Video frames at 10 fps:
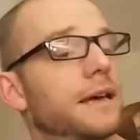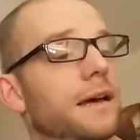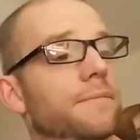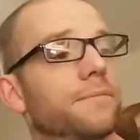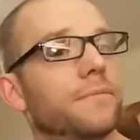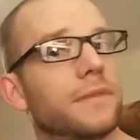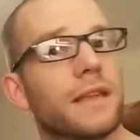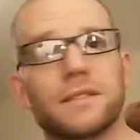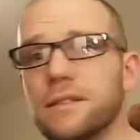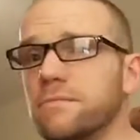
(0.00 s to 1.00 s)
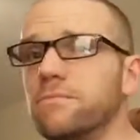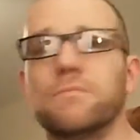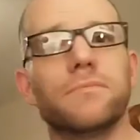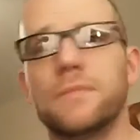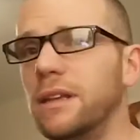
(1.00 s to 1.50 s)
there's
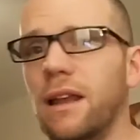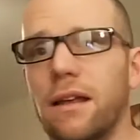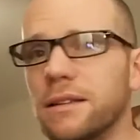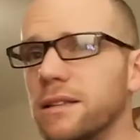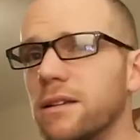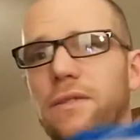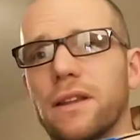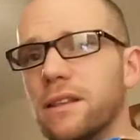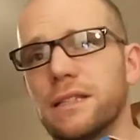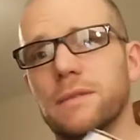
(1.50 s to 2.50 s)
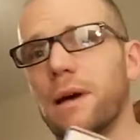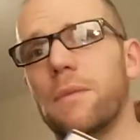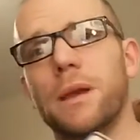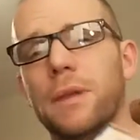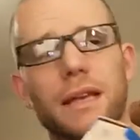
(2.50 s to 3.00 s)
loads of other things
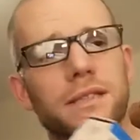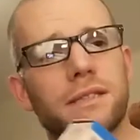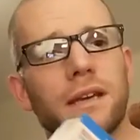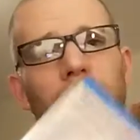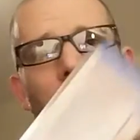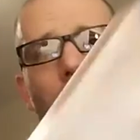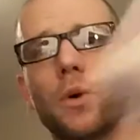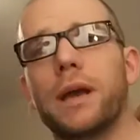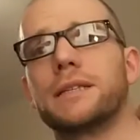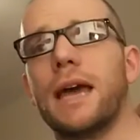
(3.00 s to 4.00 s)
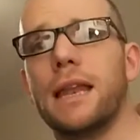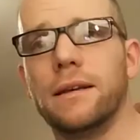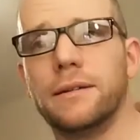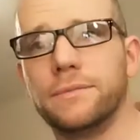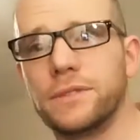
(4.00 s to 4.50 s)
about me, but that's a quick
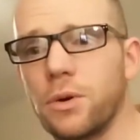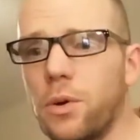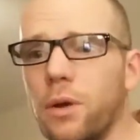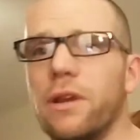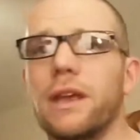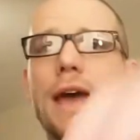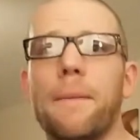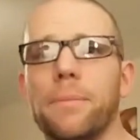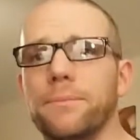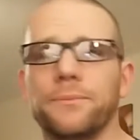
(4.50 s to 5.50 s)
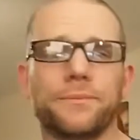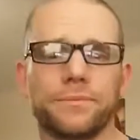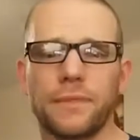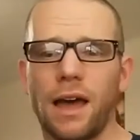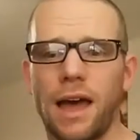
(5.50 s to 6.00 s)
10. So a quick recap.
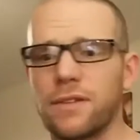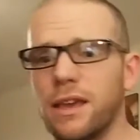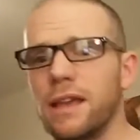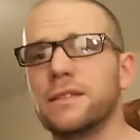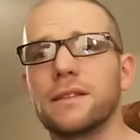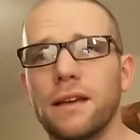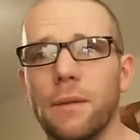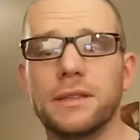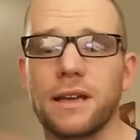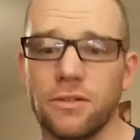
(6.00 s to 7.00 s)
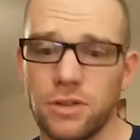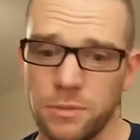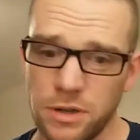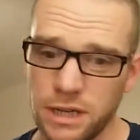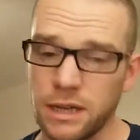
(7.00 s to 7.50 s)
I have kids. I'm into
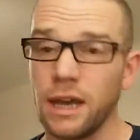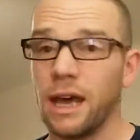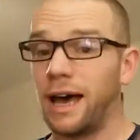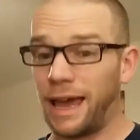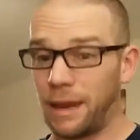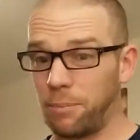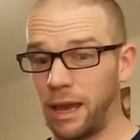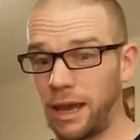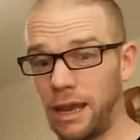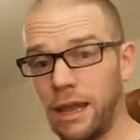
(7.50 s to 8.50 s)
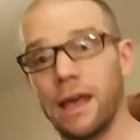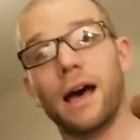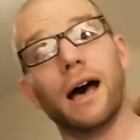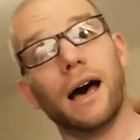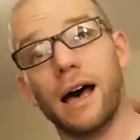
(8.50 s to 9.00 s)
country music. I hate pain.
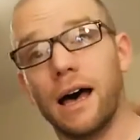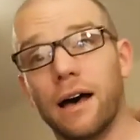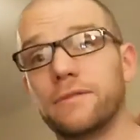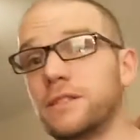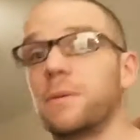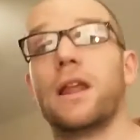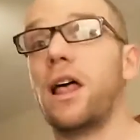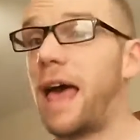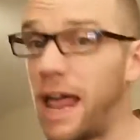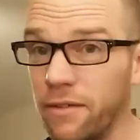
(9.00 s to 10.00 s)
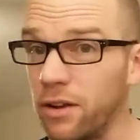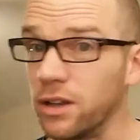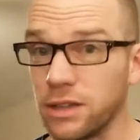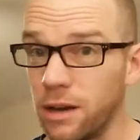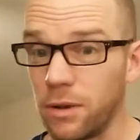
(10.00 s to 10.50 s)
I've spent a hell of a
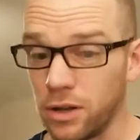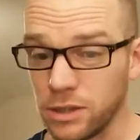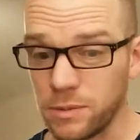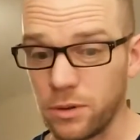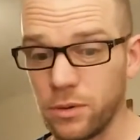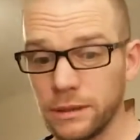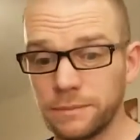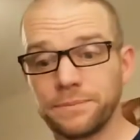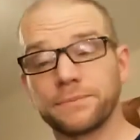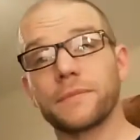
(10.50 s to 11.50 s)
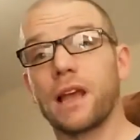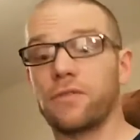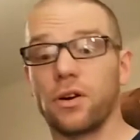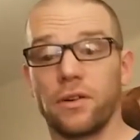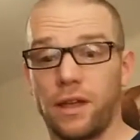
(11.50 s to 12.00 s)
lot of time at the hospital.
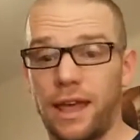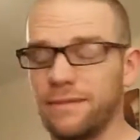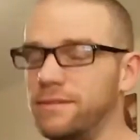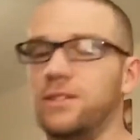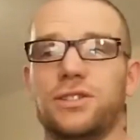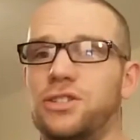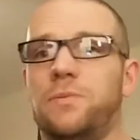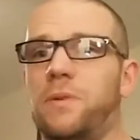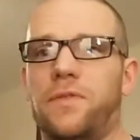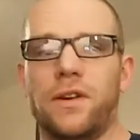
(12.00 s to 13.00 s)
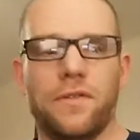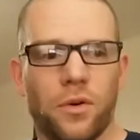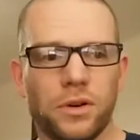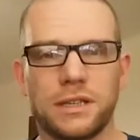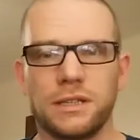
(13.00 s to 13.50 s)
I've got a stupid fear of
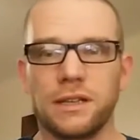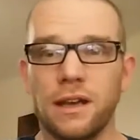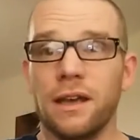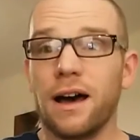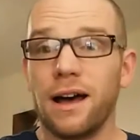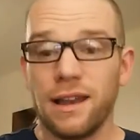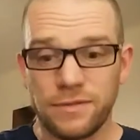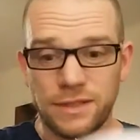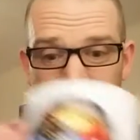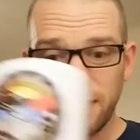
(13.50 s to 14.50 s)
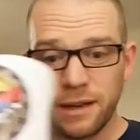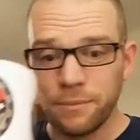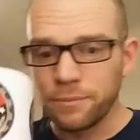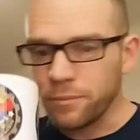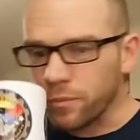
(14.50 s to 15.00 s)
horses. I love tea.